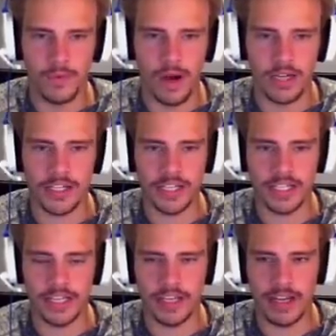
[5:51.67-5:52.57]

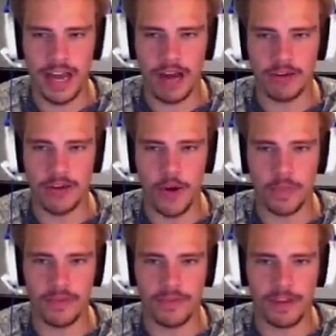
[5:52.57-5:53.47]
Washington out in
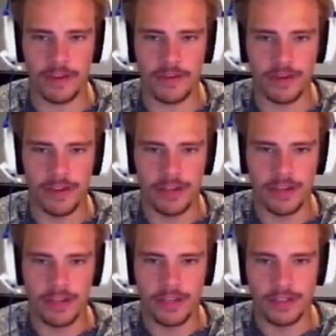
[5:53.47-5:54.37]
open field.
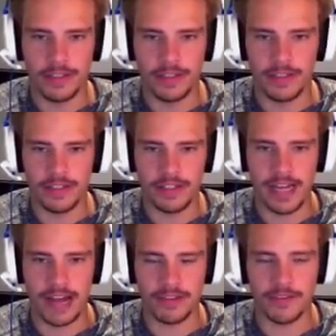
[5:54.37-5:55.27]

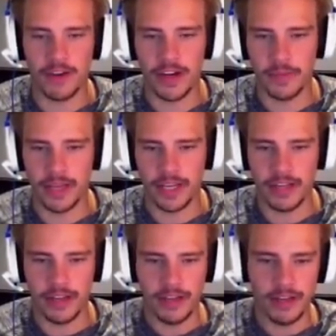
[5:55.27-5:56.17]
Sounds fun to me.
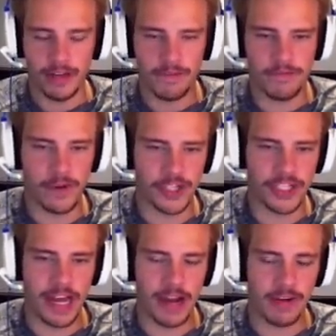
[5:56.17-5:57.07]

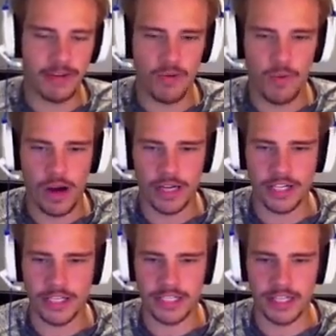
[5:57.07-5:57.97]
First down,
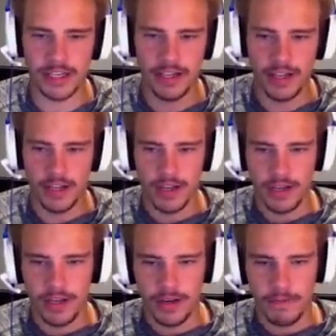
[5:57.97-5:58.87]
Washington.
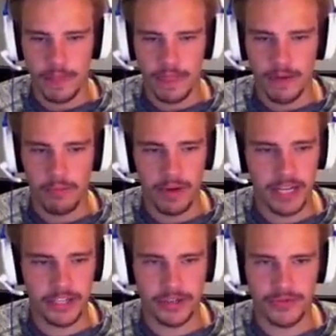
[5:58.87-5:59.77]
We
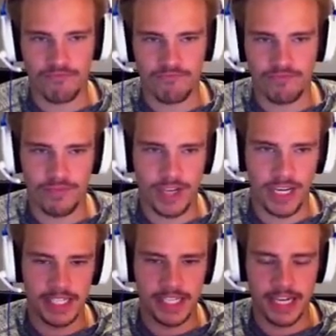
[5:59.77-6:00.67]
might just
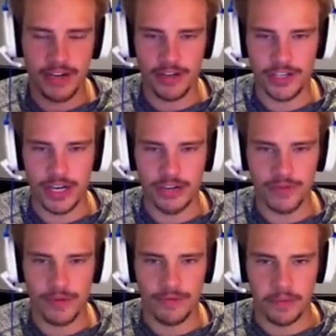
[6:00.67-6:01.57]
continue to try
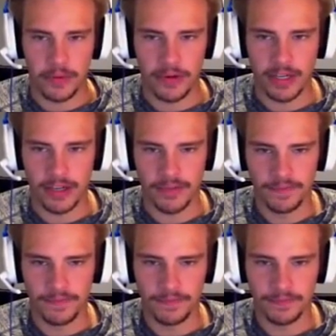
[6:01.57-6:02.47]
and throw the football here.